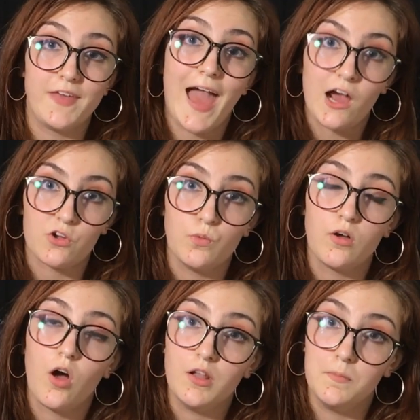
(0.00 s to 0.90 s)
the actual
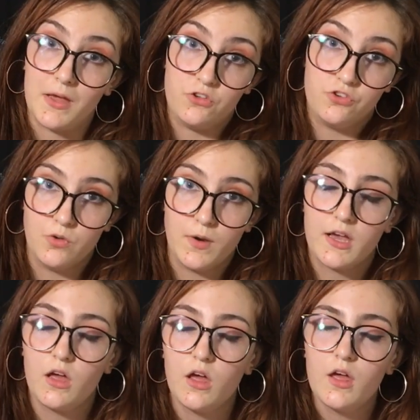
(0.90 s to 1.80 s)
Columbine
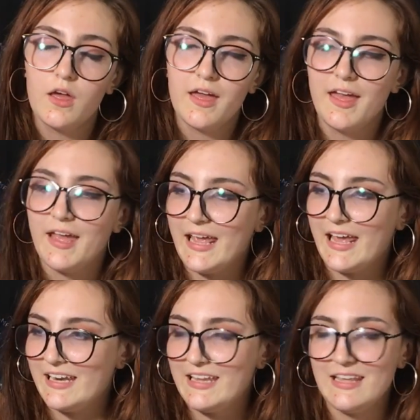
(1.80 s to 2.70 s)
shooting.
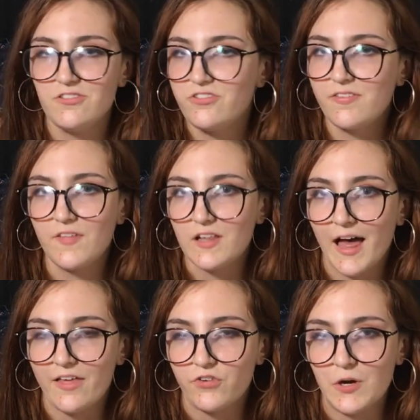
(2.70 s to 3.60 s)
And he's just in the
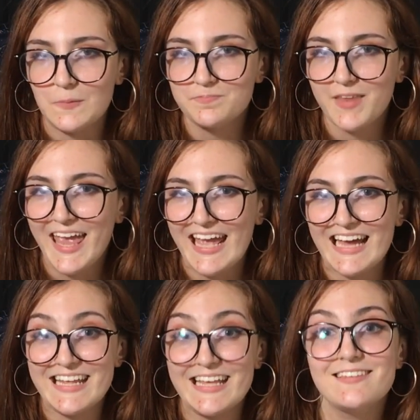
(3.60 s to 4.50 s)
classroom,
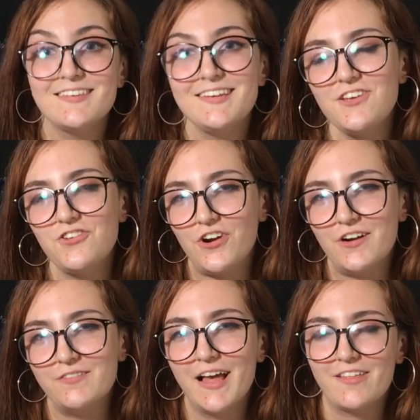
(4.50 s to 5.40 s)
and his
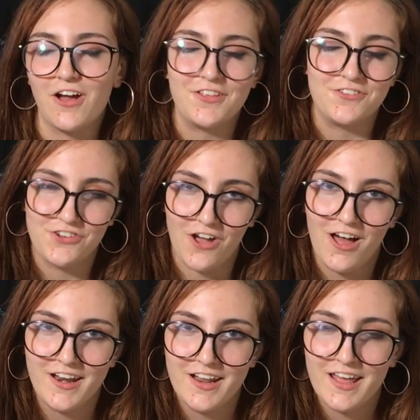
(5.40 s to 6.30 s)
teacher has gotten
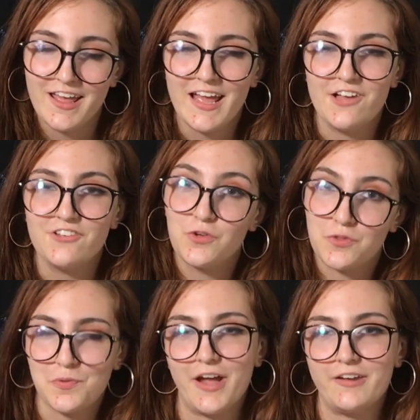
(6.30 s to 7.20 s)
shot, and she
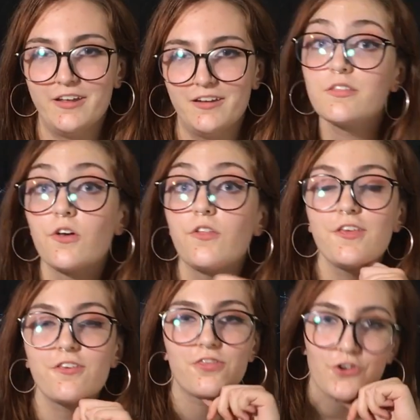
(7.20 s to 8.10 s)
was pregnant. So
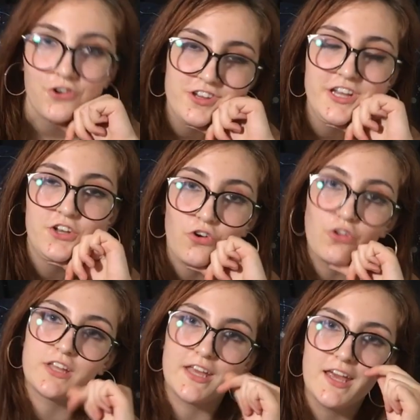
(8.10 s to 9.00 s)
this
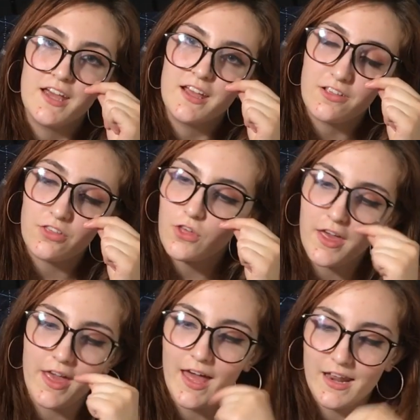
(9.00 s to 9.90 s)
13-year-old kid is
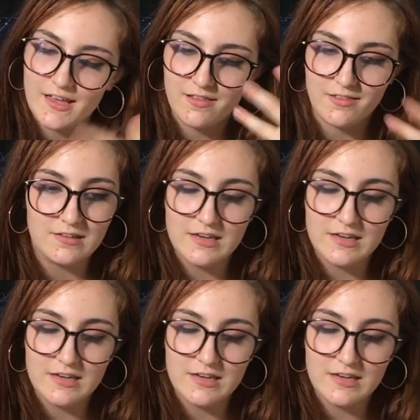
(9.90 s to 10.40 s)
looking at his